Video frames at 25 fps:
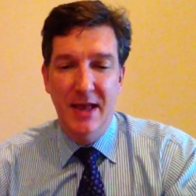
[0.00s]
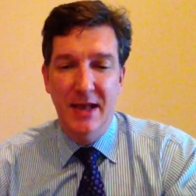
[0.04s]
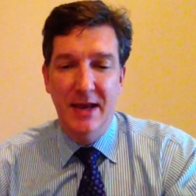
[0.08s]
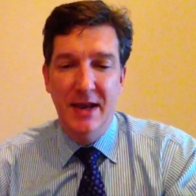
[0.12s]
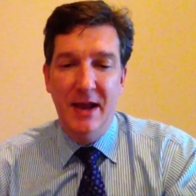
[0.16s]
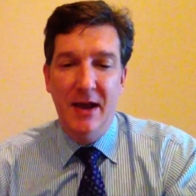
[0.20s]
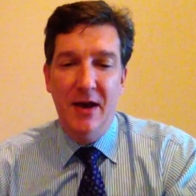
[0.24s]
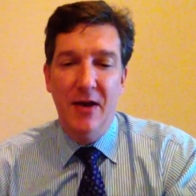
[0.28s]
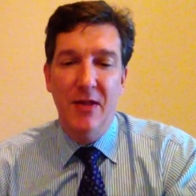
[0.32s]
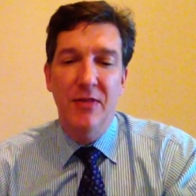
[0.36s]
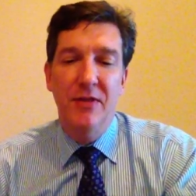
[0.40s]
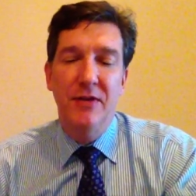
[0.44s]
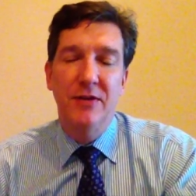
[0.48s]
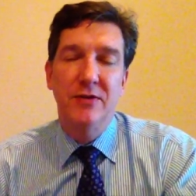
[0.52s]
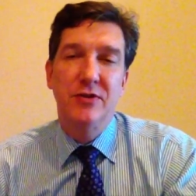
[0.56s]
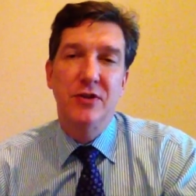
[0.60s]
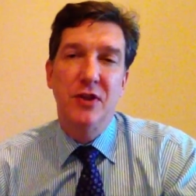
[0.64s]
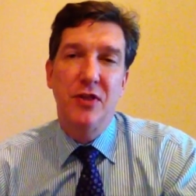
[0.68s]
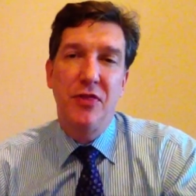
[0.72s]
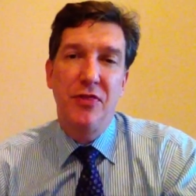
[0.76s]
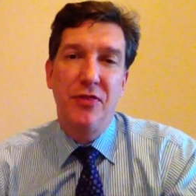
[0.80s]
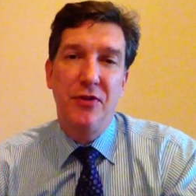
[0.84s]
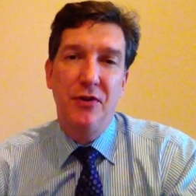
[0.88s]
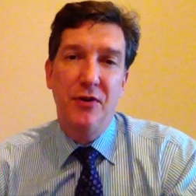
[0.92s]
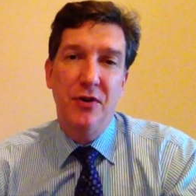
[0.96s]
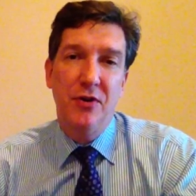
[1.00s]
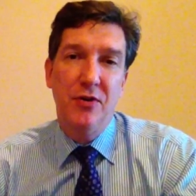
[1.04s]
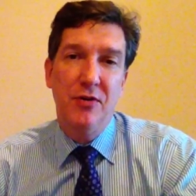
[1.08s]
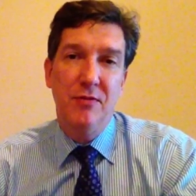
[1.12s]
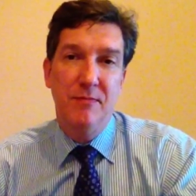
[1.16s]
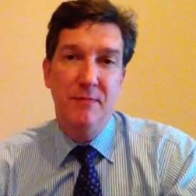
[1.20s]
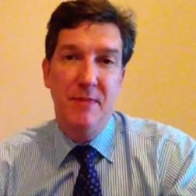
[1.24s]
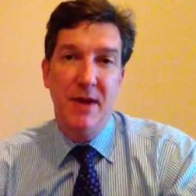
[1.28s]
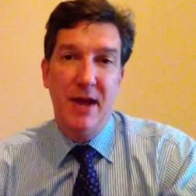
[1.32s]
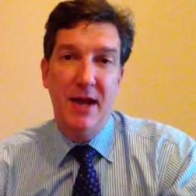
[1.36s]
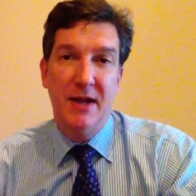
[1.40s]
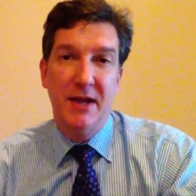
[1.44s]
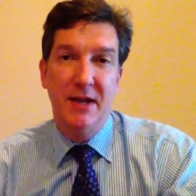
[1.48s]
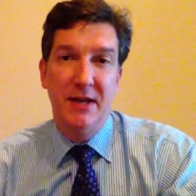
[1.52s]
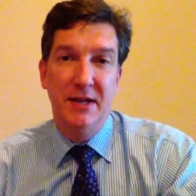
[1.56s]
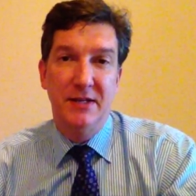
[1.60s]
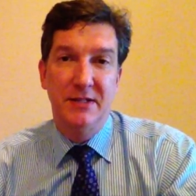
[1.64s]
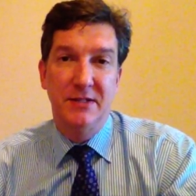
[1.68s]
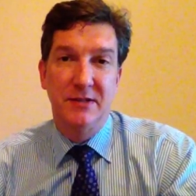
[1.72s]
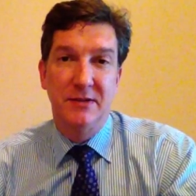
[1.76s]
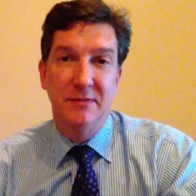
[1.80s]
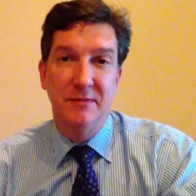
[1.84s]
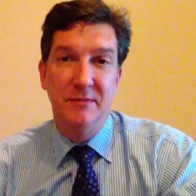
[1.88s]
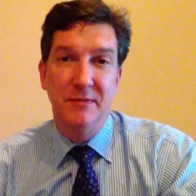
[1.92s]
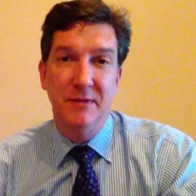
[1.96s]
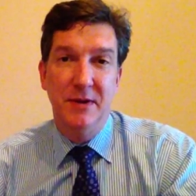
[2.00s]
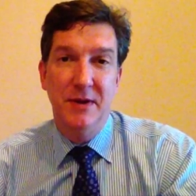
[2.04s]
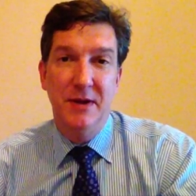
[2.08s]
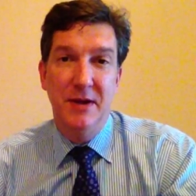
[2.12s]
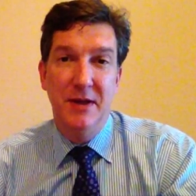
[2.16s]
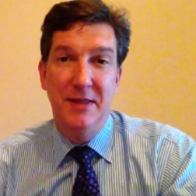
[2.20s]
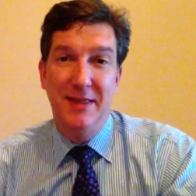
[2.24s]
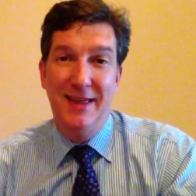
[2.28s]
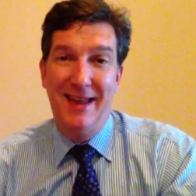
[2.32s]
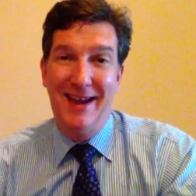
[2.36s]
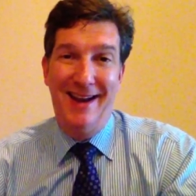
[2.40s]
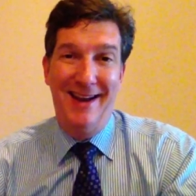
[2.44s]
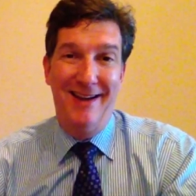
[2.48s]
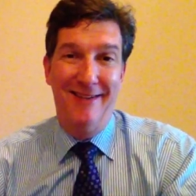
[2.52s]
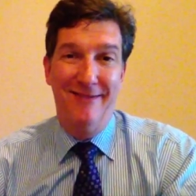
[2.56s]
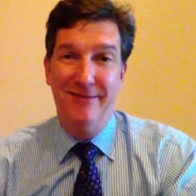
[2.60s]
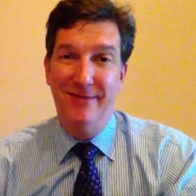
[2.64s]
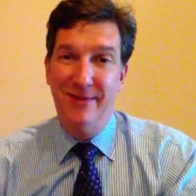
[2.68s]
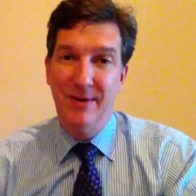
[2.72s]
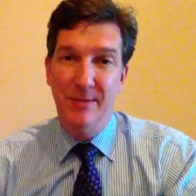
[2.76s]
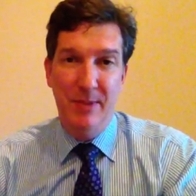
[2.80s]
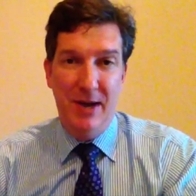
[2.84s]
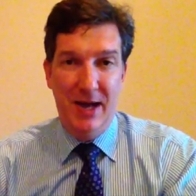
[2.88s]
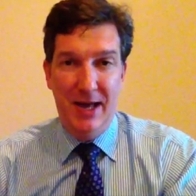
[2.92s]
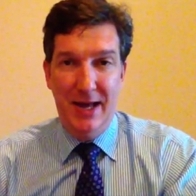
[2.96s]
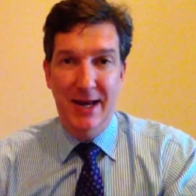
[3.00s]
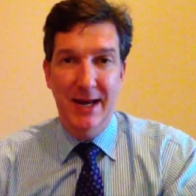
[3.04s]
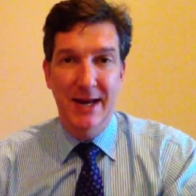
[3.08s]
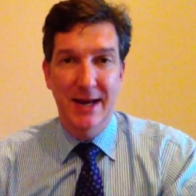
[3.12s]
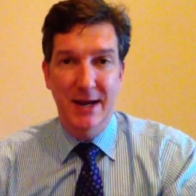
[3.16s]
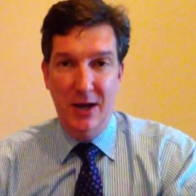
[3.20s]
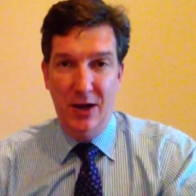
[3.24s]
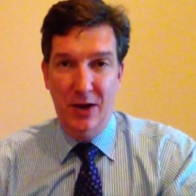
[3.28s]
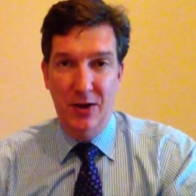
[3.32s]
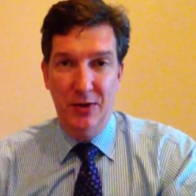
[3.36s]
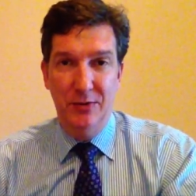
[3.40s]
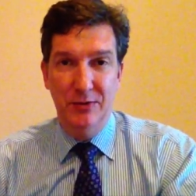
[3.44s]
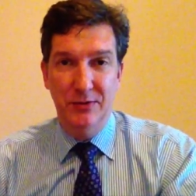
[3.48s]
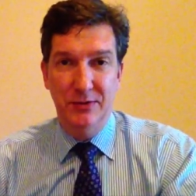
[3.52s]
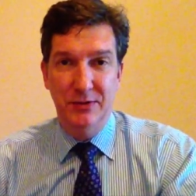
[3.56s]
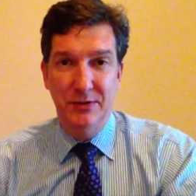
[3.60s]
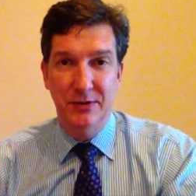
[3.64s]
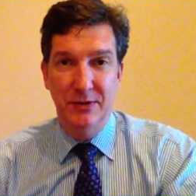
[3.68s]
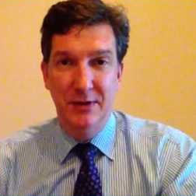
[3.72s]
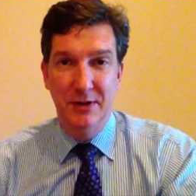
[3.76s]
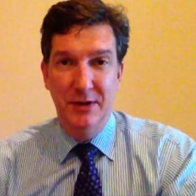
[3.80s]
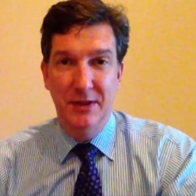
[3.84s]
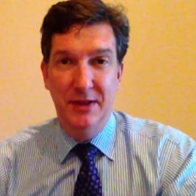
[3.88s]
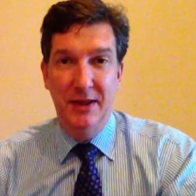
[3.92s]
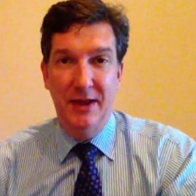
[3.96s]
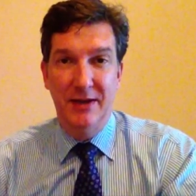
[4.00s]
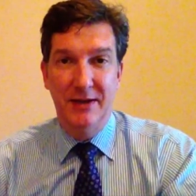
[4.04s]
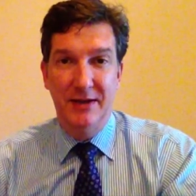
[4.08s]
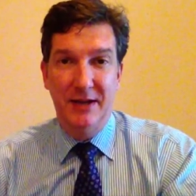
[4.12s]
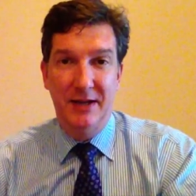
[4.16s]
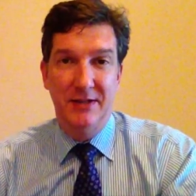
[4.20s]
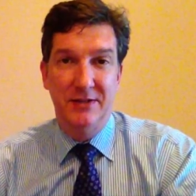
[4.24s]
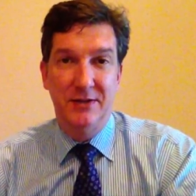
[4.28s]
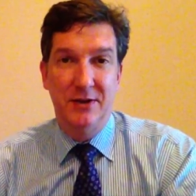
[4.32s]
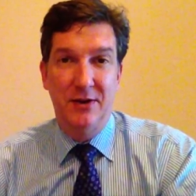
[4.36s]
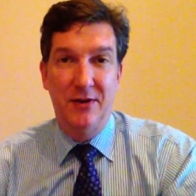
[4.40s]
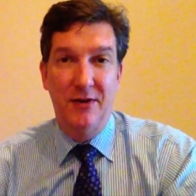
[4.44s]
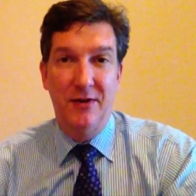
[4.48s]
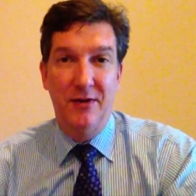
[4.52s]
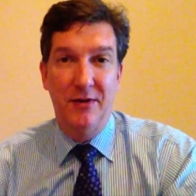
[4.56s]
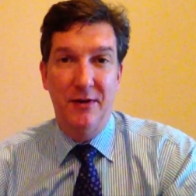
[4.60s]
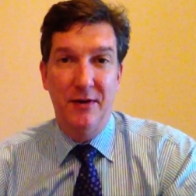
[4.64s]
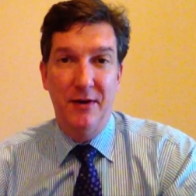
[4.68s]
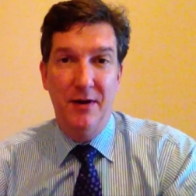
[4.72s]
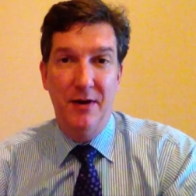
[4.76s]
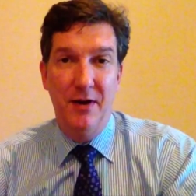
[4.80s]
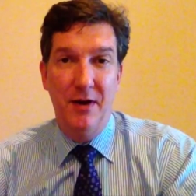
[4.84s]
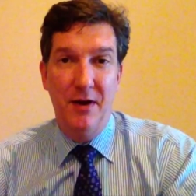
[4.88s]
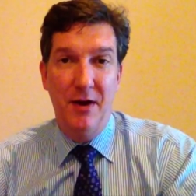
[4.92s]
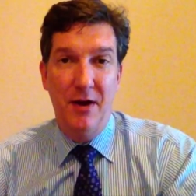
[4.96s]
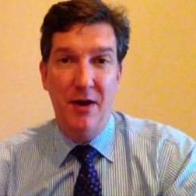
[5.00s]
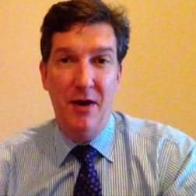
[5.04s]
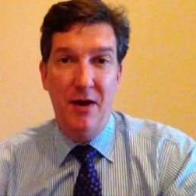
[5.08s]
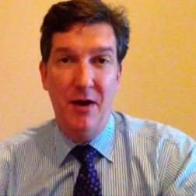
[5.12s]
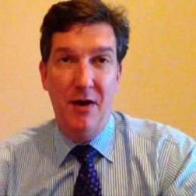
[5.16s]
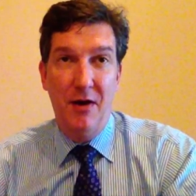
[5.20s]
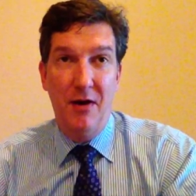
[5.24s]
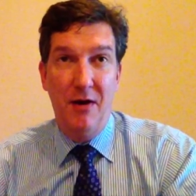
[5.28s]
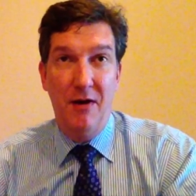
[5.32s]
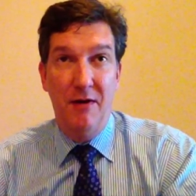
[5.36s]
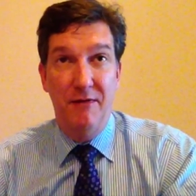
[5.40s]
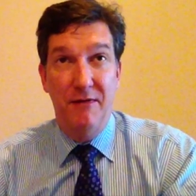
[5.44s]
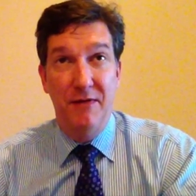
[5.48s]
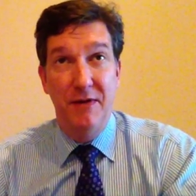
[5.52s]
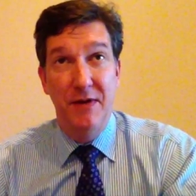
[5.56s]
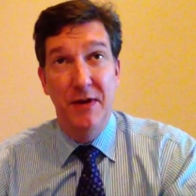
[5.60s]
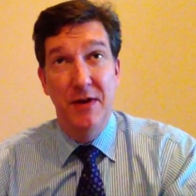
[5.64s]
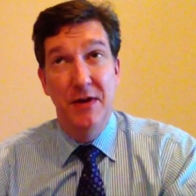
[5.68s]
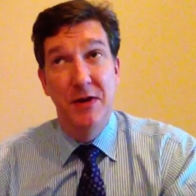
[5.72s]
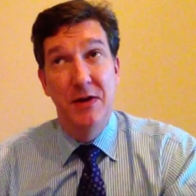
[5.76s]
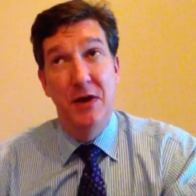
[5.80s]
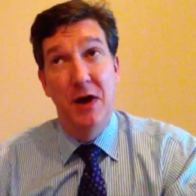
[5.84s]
Now, there's a third mechanism that everybody knows that takes care of